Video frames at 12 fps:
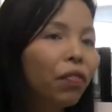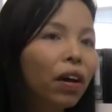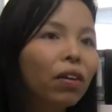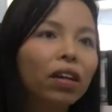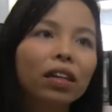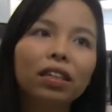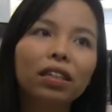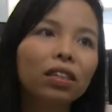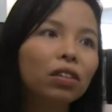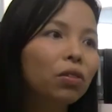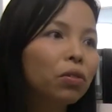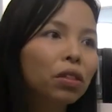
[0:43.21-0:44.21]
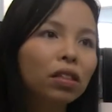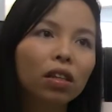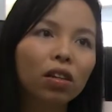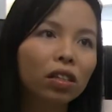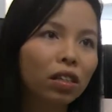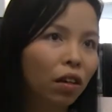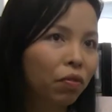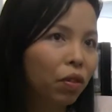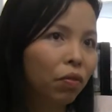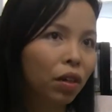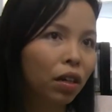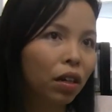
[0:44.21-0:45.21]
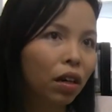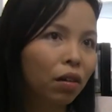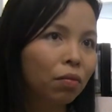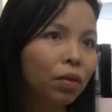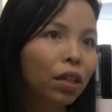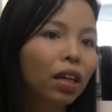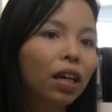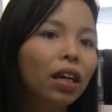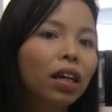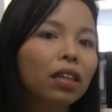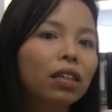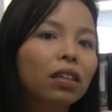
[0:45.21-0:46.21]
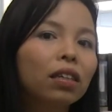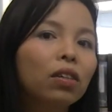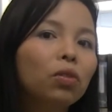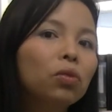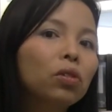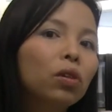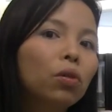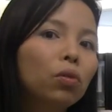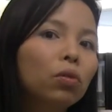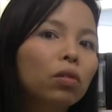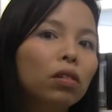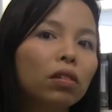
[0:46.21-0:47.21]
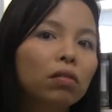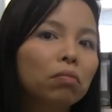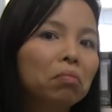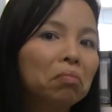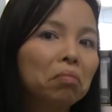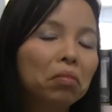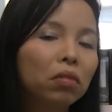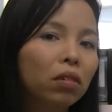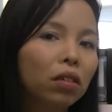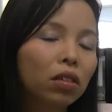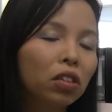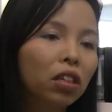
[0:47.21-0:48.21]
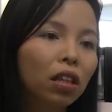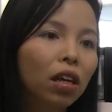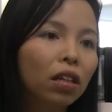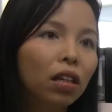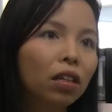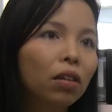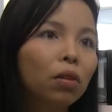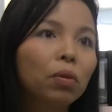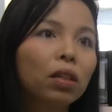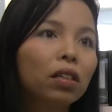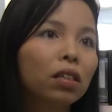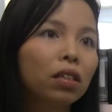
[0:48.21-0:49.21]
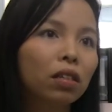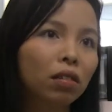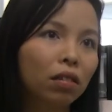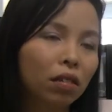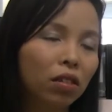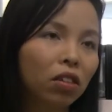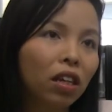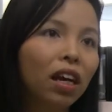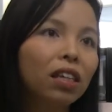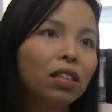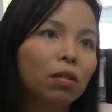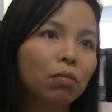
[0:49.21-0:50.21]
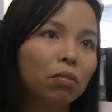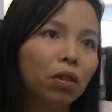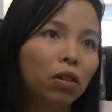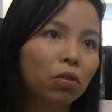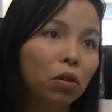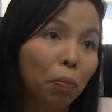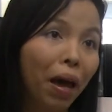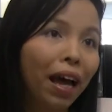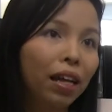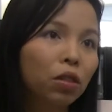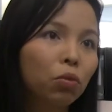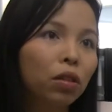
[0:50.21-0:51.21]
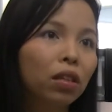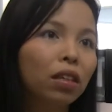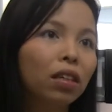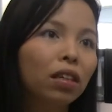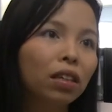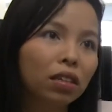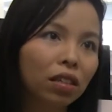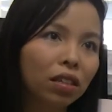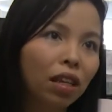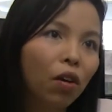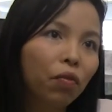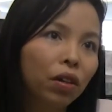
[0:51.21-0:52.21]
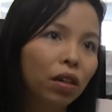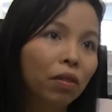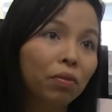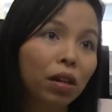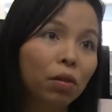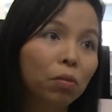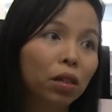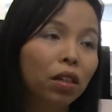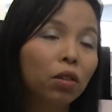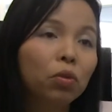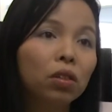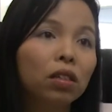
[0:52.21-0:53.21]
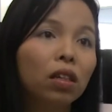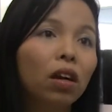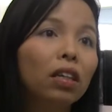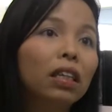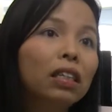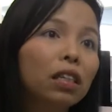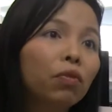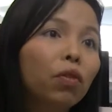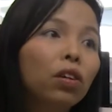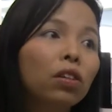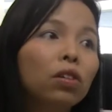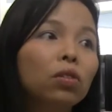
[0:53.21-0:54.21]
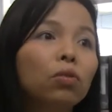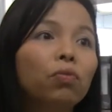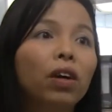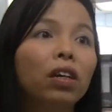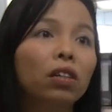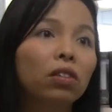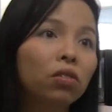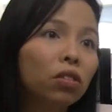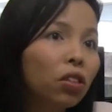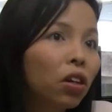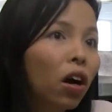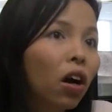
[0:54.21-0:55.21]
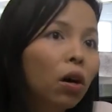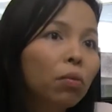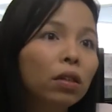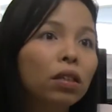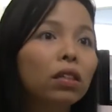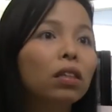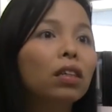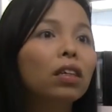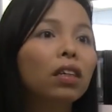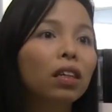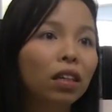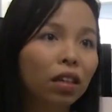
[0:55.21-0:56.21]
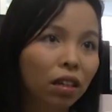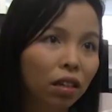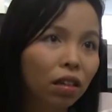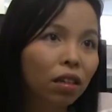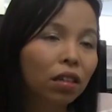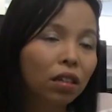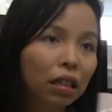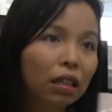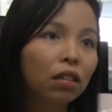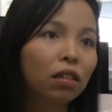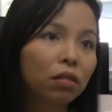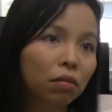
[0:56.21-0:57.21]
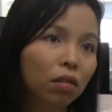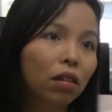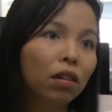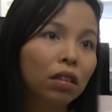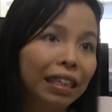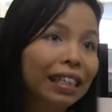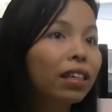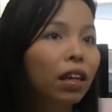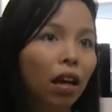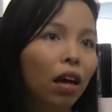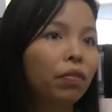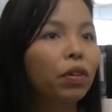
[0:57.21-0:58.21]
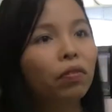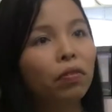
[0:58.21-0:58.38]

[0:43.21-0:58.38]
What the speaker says: felt like, it's not safe in Vietnam, and also she thought that, because she has some, the past with the South Vietnam government, it was not easy for her to find a good job and lead a decent life in